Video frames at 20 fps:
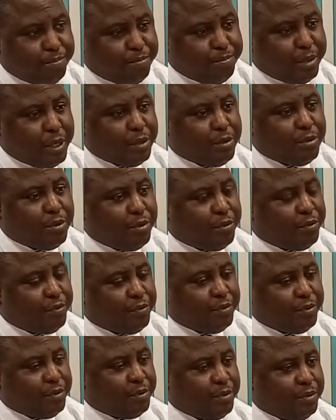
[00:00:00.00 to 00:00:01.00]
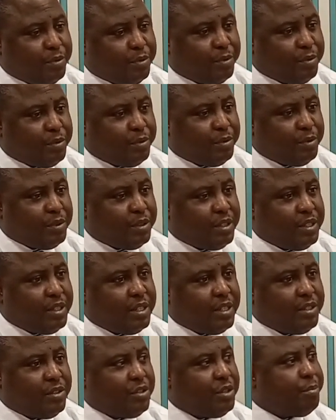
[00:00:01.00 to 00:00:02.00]
Part of
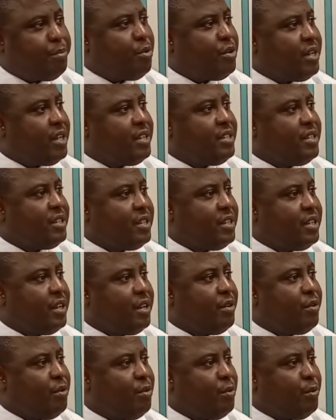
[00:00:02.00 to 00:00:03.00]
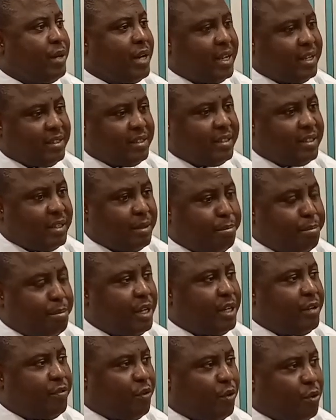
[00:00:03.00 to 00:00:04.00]
the 3-point agenda, or will I say
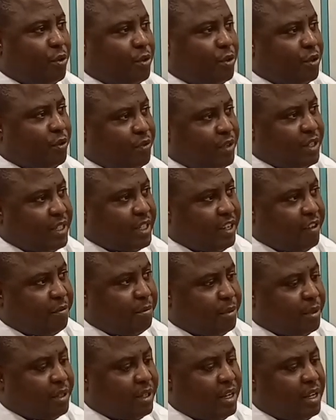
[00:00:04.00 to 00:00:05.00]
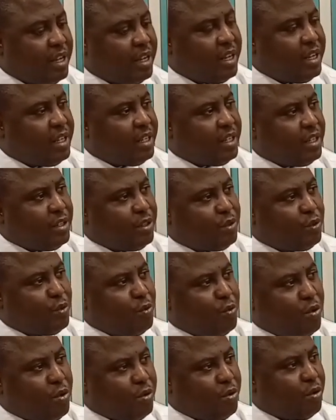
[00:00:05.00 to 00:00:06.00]
main focus of this government, is to
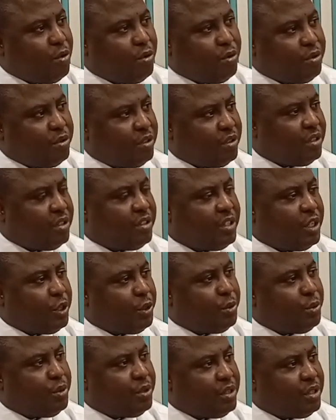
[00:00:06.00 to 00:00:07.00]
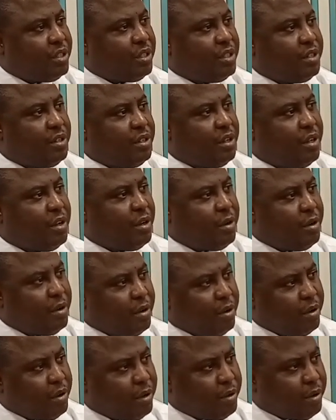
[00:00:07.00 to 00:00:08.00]
work on security,
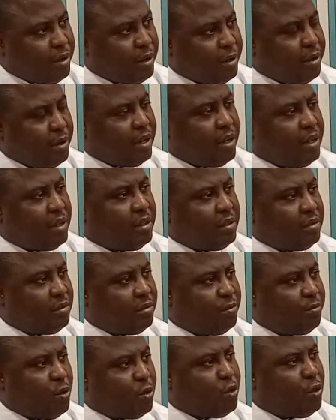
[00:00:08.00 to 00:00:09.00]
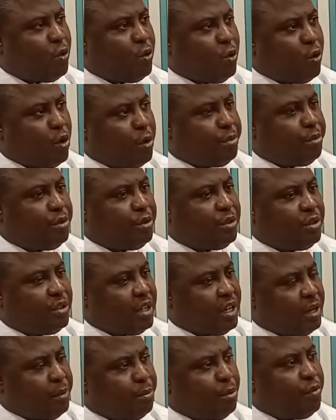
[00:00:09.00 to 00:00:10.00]
work on corruption
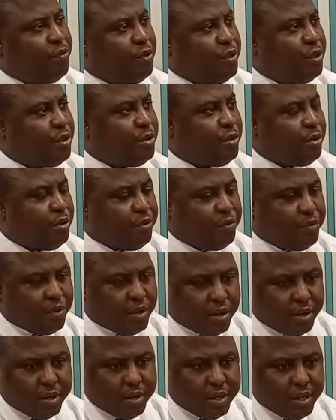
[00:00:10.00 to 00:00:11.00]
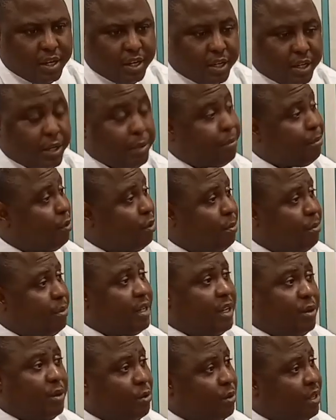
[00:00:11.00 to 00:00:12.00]
and provision of
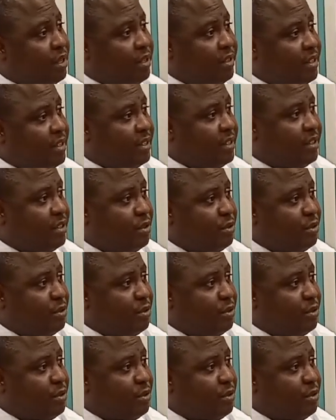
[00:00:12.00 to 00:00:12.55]
employment and other things.